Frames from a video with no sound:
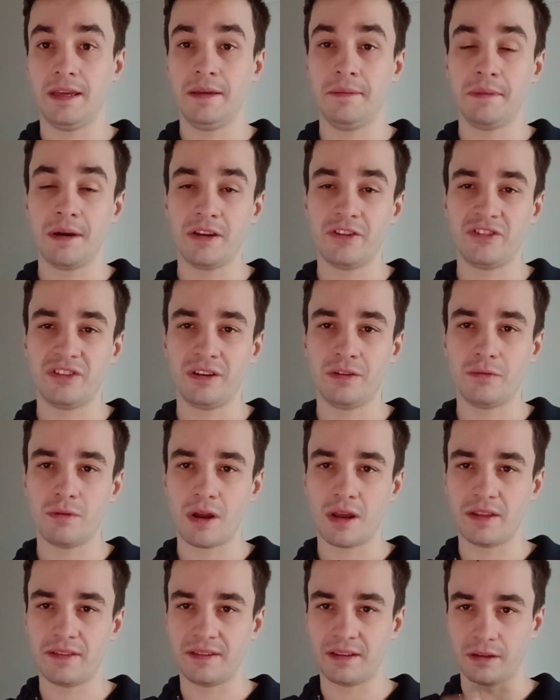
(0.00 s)
Imagine
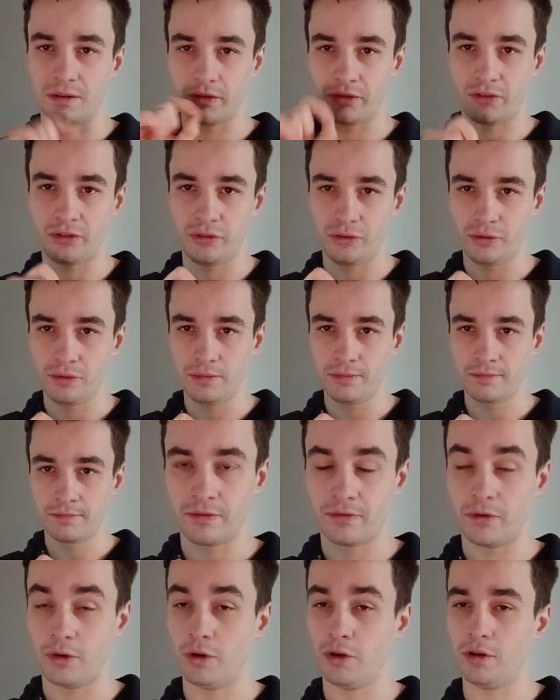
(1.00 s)
writing a 2
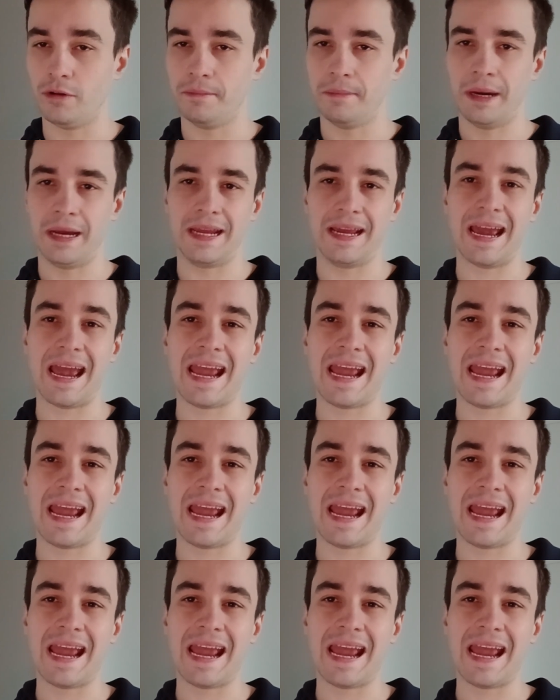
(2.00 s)
followed by